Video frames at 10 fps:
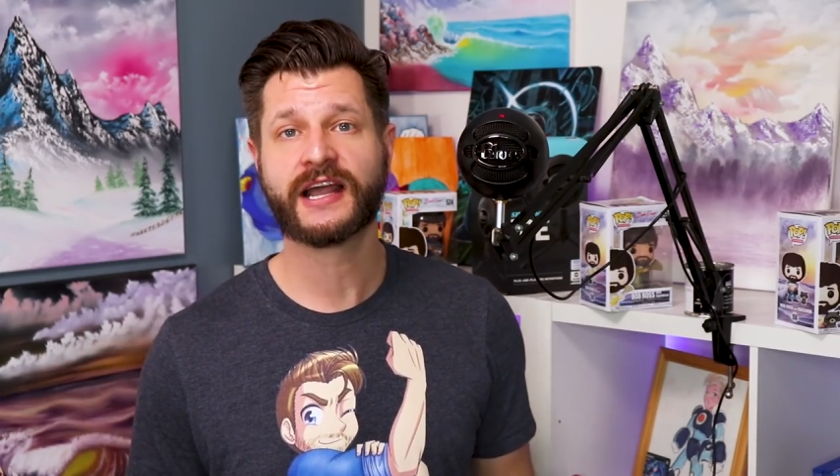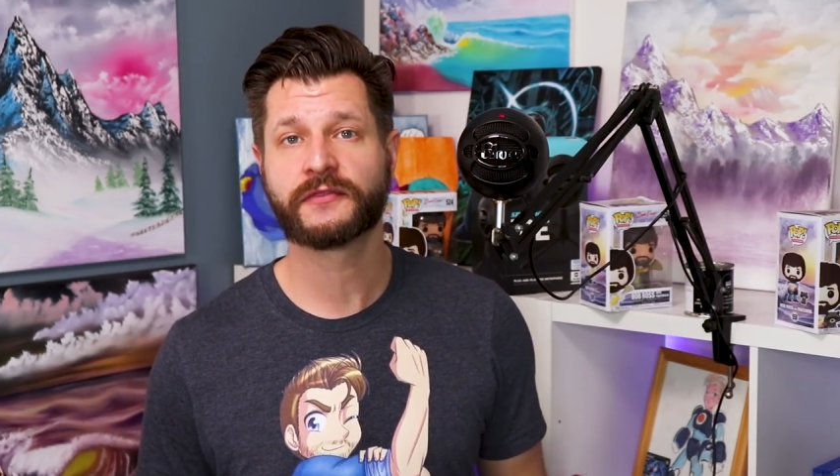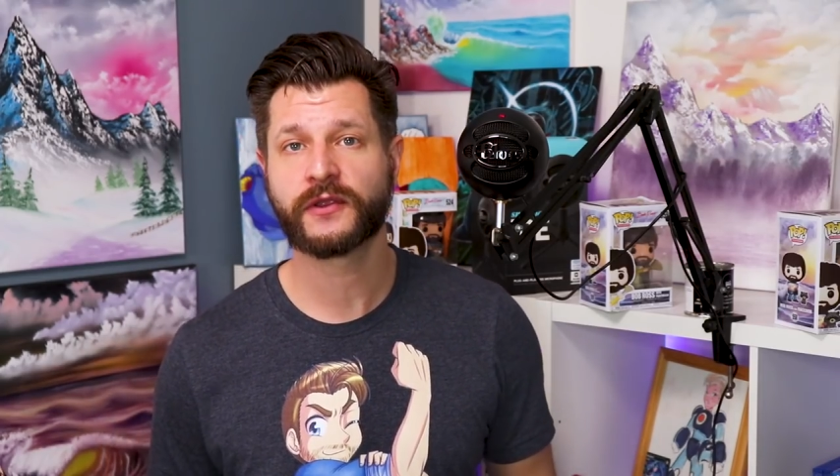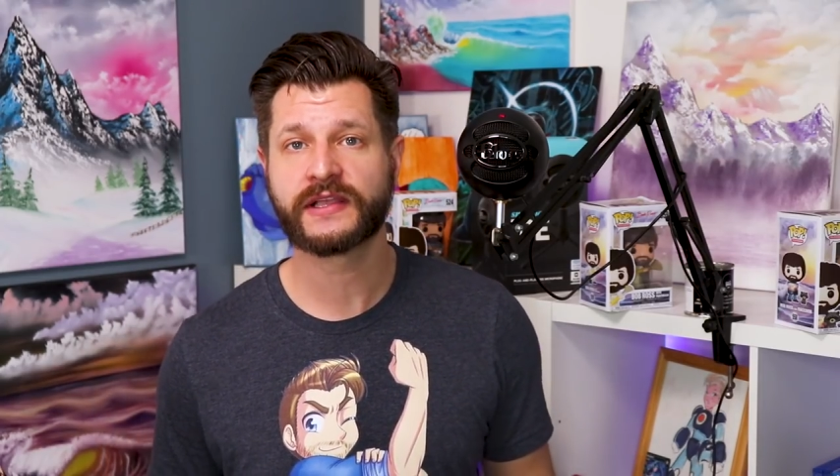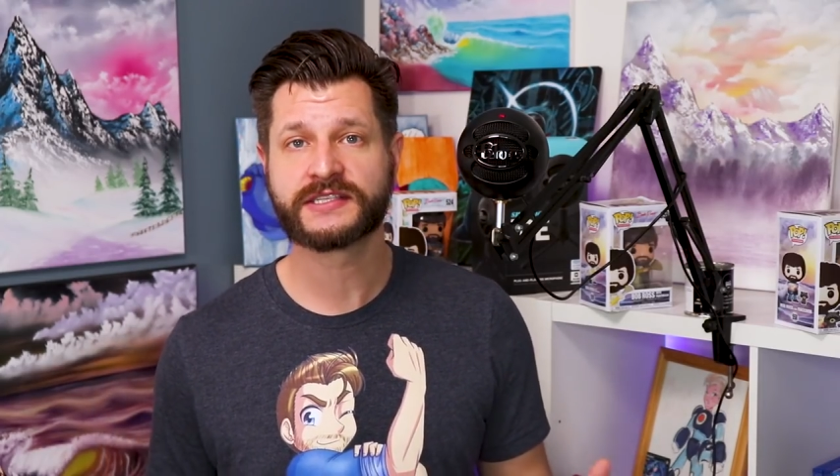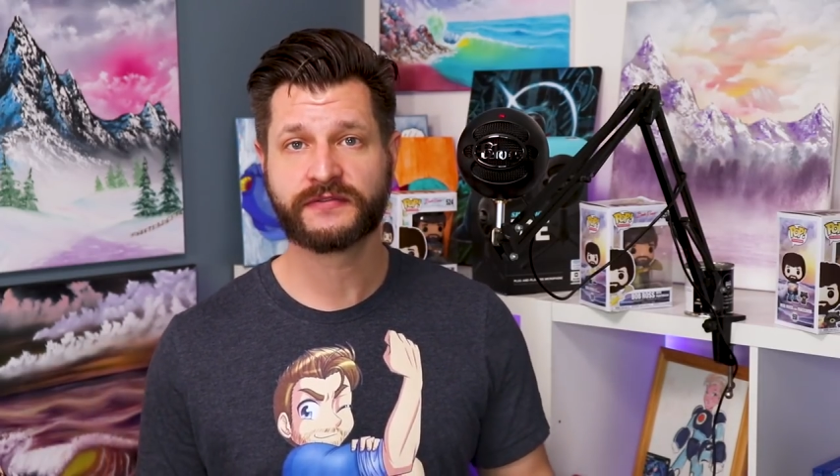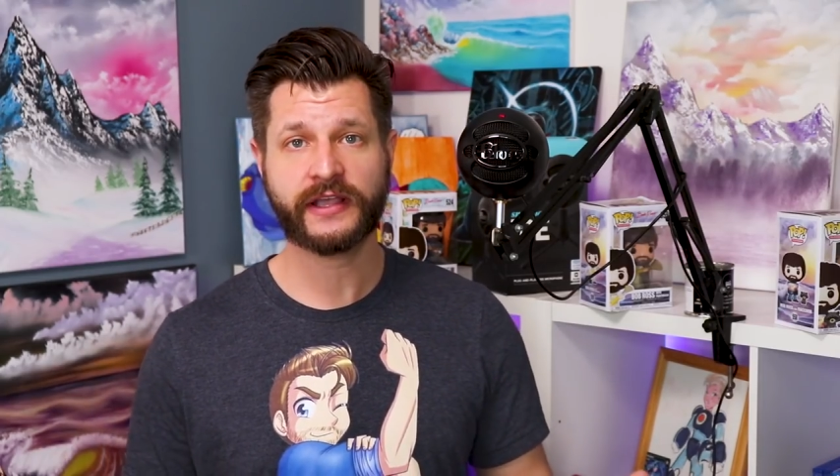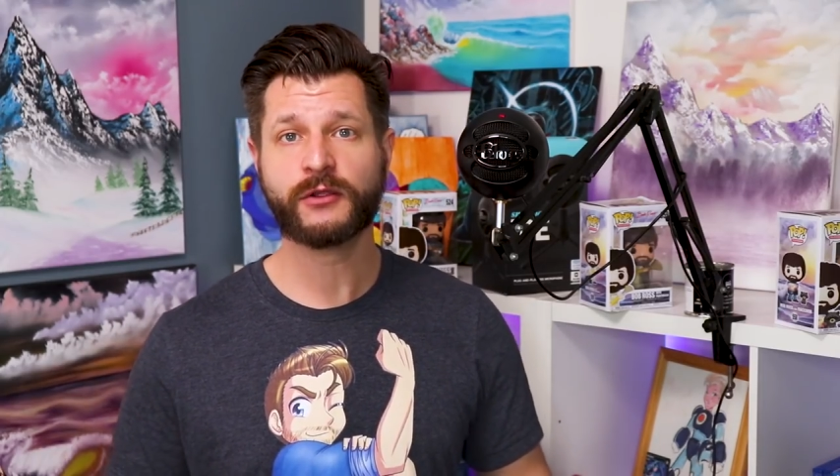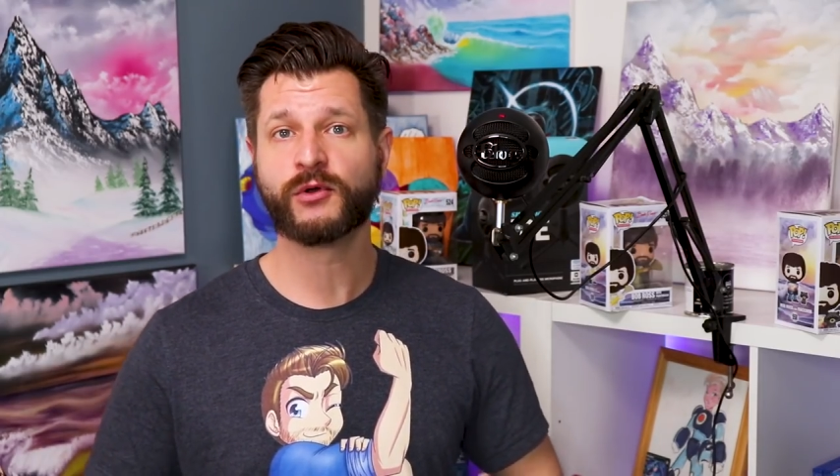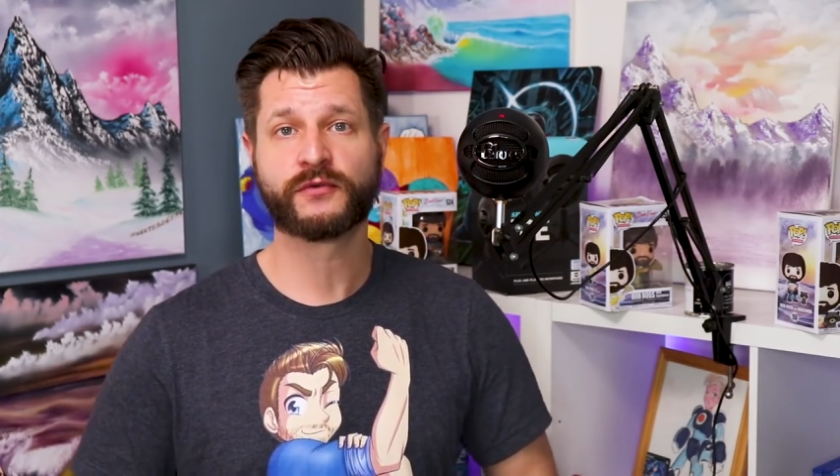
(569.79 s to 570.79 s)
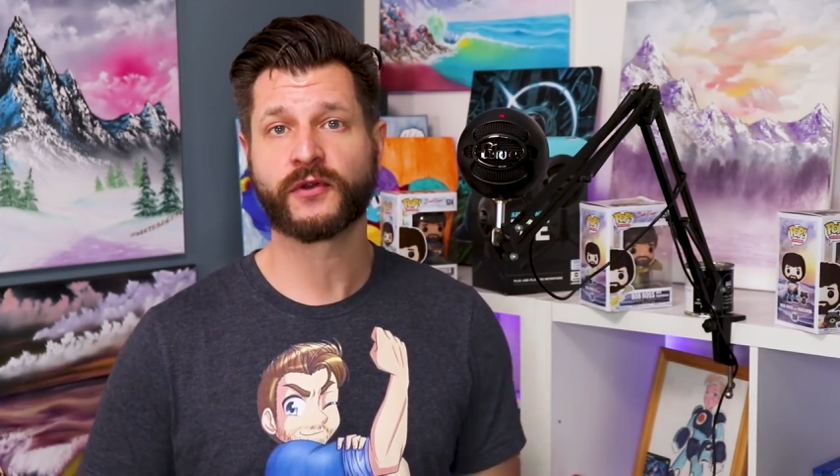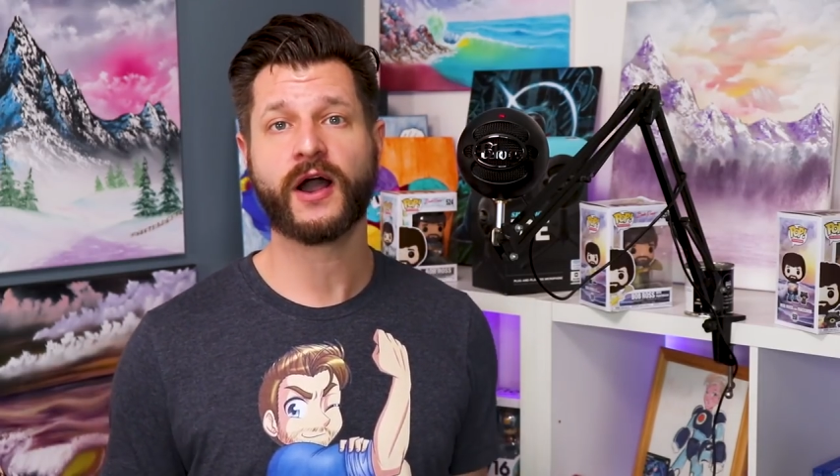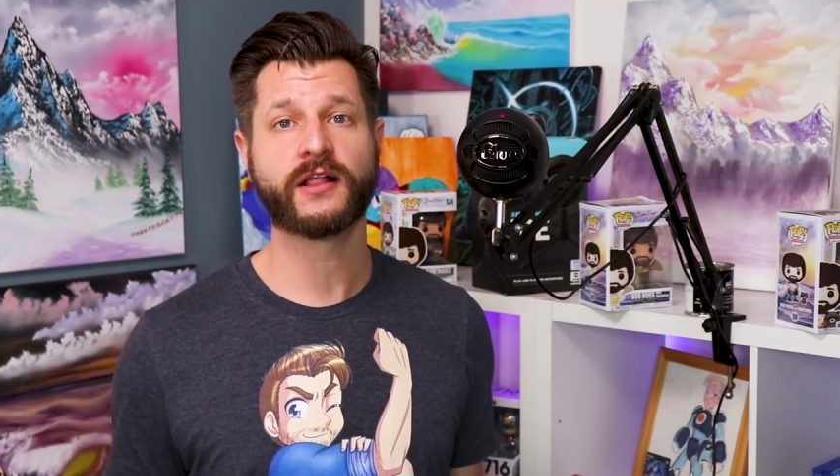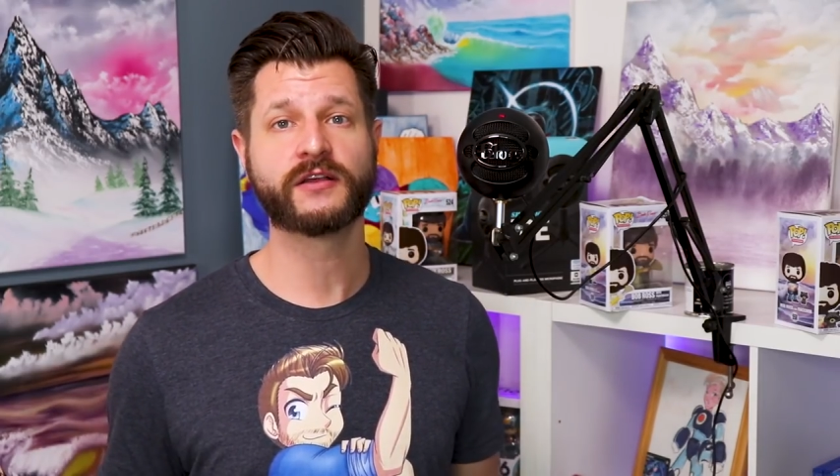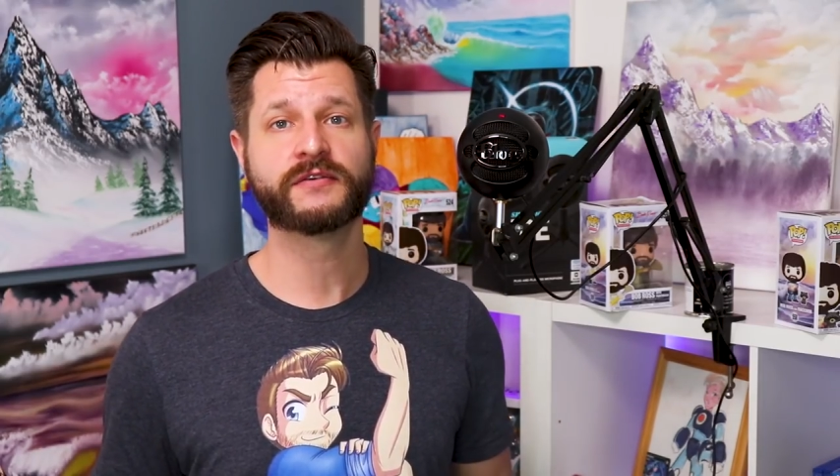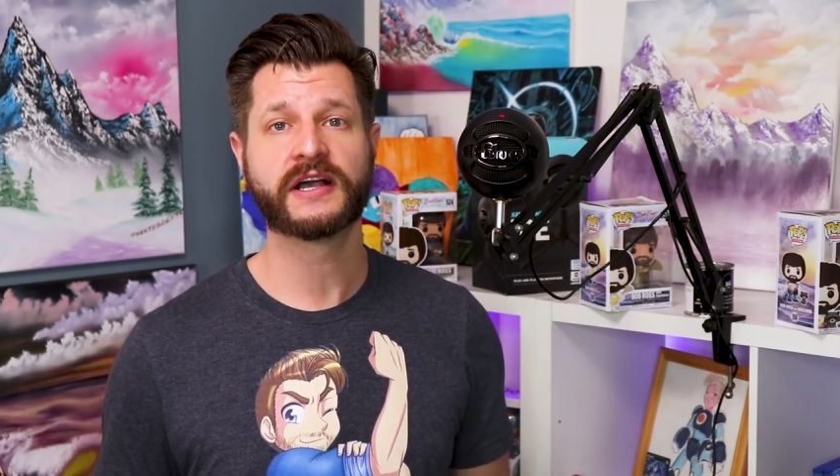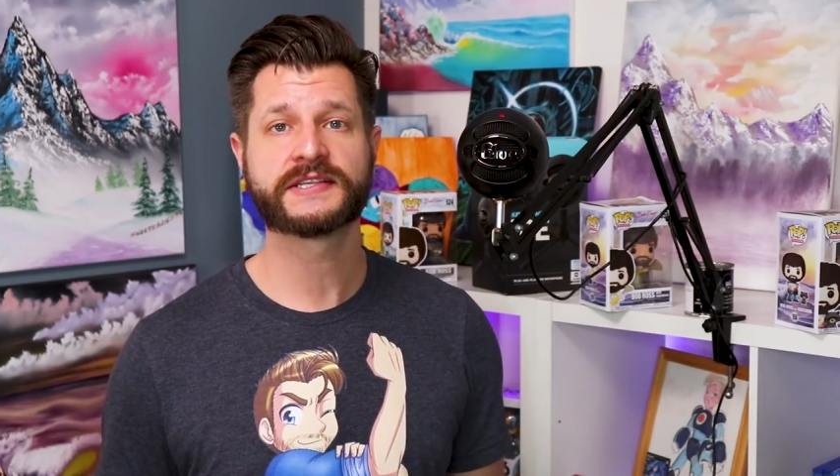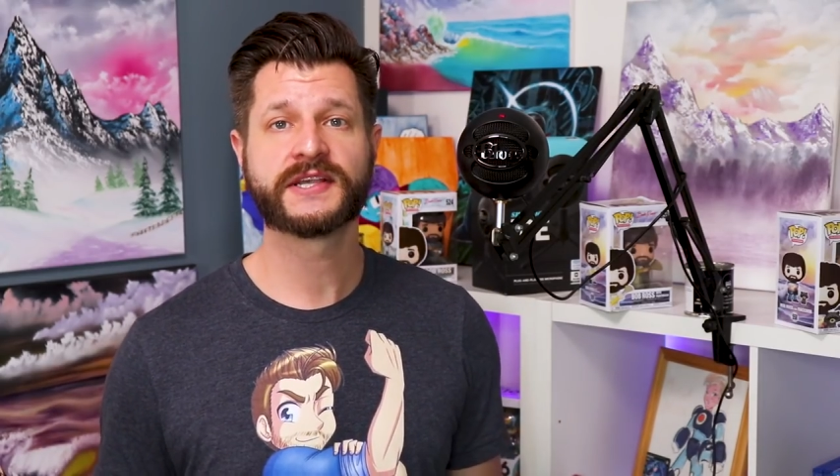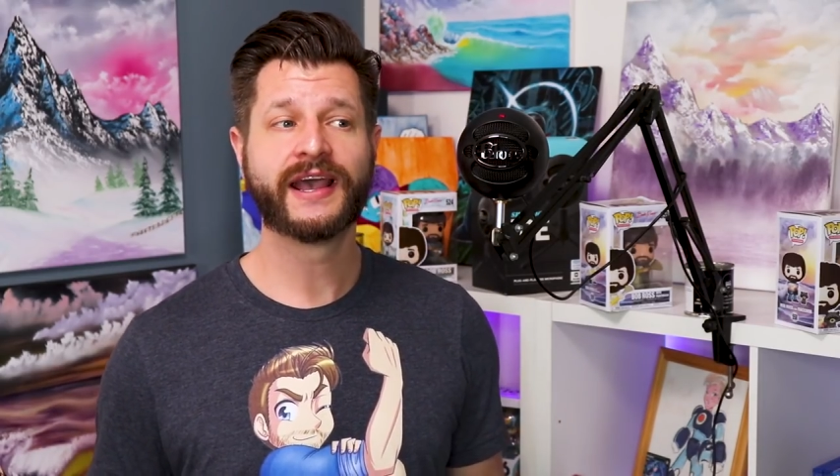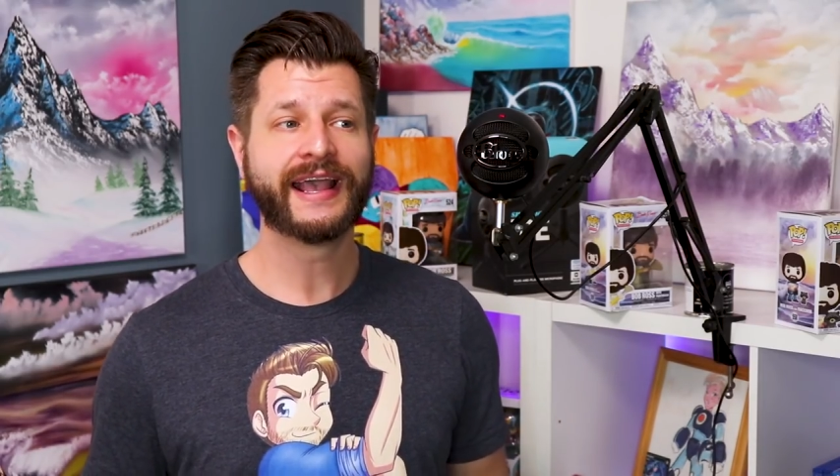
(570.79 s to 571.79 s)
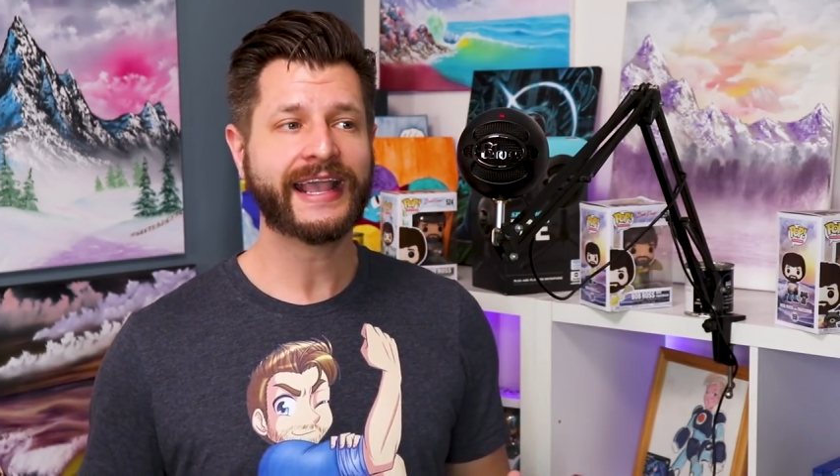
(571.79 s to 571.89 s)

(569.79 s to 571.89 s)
out there that's available for all of us?